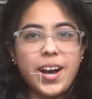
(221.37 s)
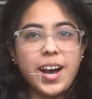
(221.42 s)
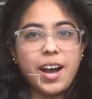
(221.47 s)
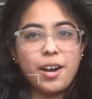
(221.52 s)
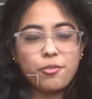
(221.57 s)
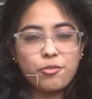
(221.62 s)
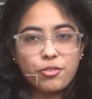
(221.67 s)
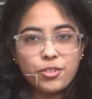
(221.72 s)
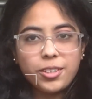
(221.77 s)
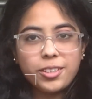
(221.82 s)

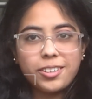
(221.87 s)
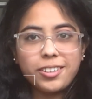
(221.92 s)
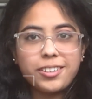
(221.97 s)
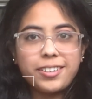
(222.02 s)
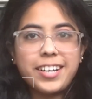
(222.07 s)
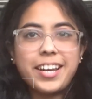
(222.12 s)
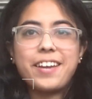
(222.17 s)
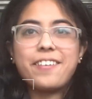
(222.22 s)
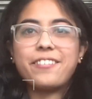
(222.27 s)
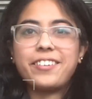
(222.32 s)
after
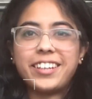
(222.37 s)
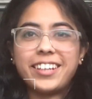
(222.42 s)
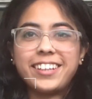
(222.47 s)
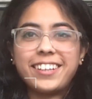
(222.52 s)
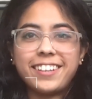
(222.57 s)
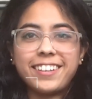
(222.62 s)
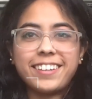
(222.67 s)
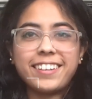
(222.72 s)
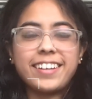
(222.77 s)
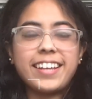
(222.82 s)

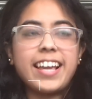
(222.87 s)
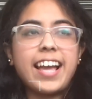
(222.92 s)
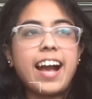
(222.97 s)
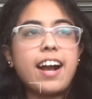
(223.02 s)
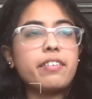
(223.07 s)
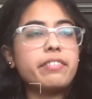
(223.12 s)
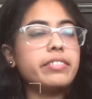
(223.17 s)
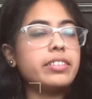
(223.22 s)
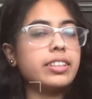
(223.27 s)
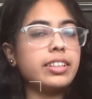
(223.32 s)
everything,
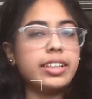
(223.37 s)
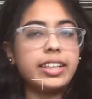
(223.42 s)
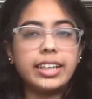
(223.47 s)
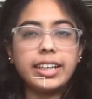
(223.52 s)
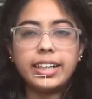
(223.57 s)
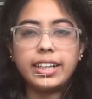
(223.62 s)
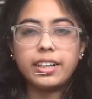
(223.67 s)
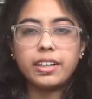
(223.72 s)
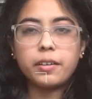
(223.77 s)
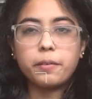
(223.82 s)
after
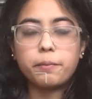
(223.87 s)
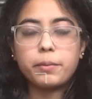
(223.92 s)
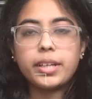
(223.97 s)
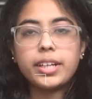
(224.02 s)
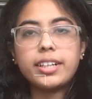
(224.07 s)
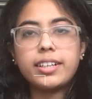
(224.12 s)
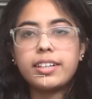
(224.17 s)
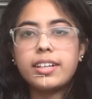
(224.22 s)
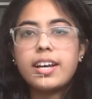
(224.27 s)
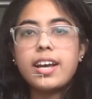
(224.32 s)
reading a
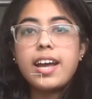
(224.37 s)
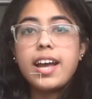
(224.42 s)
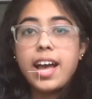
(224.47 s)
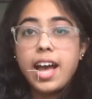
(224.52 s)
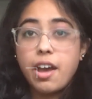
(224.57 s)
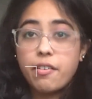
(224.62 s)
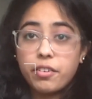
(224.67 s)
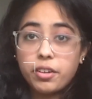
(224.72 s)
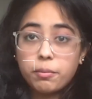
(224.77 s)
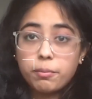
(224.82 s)
bit,
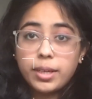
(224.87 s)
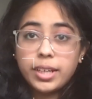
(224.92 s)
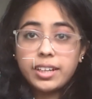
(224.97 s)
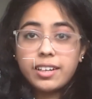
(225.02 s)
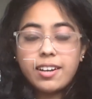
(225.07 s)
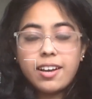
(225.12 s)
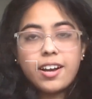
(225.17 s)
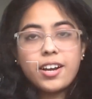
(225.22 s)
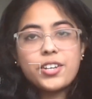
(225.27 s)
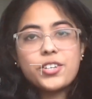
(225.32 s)
having my
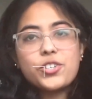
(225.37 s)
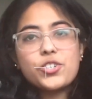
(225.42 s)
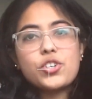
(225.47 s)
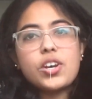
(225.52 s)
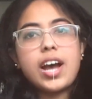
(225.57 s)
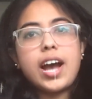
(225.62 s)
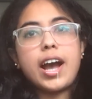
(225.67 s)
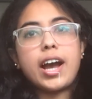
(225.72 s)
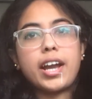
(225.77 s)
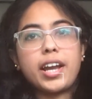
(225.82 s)
lunch,
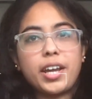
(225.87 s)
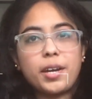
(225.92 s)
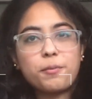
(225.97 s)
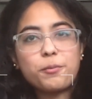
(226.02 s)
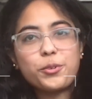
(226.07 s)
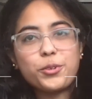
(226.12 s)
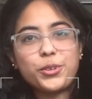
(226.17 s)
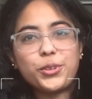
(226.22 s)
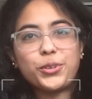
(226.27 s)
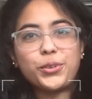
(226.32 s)
I
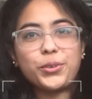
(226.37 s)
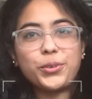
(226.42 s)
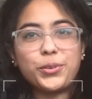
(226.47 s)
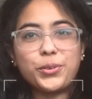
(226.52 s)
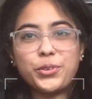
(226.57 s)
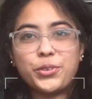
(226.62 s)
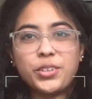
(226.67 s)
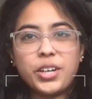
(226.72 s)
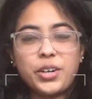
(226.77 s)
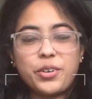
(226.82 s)
am going to
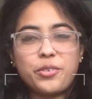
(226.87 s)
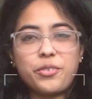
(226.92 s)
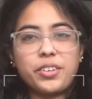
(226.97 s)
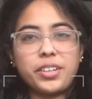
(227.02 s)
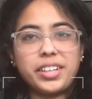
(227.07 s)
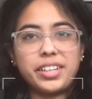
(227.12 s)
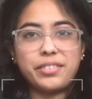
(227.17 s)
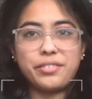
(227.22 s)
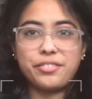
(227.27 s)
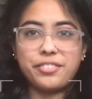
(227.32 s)
go out
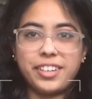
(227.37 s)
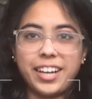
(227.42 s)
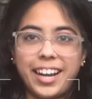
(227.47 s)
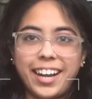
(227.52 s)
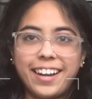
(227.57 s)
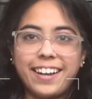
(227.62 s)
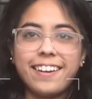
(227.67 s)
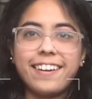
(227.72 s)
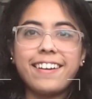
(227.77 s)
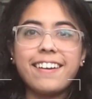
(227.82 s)
with a
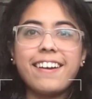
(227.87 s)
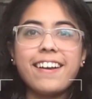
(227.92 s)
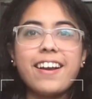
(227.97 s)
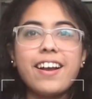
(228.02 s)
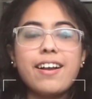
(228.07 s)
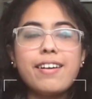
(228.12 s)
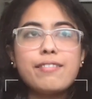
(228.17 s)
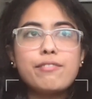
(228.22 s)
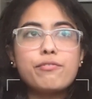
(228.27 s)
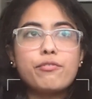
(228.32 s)
friend
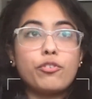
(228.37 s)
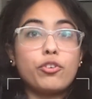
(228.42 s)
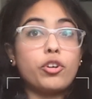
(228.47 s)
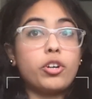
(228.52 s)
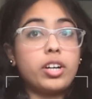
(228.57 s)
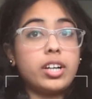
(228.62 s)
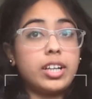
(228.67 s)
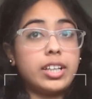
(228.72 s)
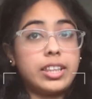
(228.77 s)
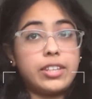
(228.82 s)

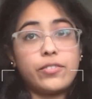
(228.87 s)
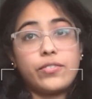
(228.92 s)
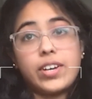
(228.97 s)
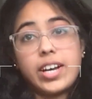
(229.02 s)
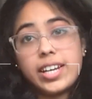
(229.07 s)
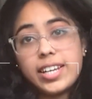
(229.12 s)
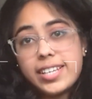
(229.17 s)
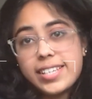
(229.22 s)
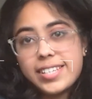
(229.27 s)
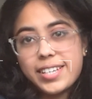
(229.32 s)
for a
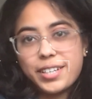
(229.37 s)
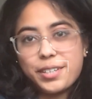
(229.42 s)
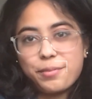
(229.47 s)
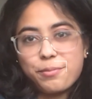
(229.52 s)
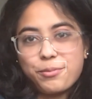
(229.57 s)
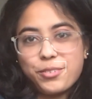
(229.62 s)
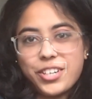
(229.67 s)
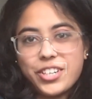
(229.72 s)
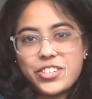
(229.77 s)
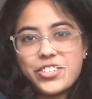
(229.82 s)
Diwali
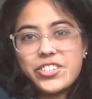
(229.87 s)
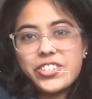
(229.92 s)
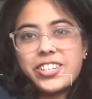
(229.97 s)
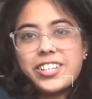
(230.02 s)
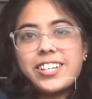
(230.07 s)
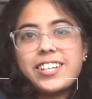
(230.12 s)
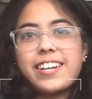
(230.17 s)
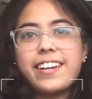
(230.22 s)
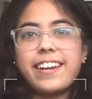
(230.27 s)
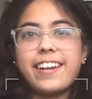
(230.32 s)

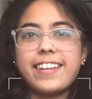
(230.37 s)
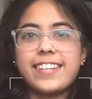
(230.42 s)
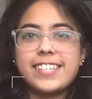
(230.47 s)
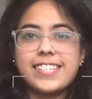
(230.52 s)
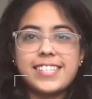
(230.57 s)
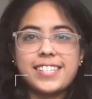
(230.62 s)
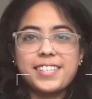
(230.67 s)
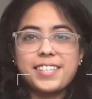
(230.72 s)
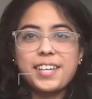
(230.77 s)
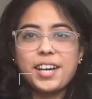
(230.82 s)
celebration.
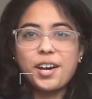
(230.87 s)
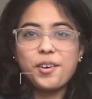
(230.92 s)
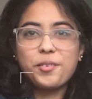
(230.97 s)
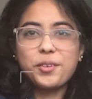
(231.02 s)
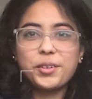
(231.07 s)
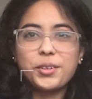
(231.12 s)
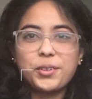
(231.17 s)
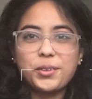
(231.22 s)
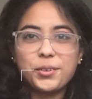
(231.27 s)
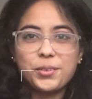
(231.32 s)
Let's see how
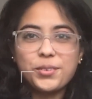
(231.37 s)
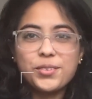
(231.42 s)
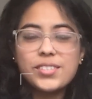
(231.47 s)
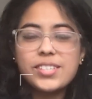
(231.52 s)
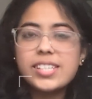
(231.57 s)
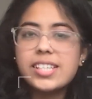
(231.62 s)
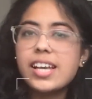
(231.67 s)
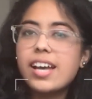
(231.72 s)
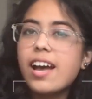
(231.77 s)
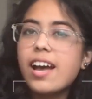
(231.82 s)
it goes.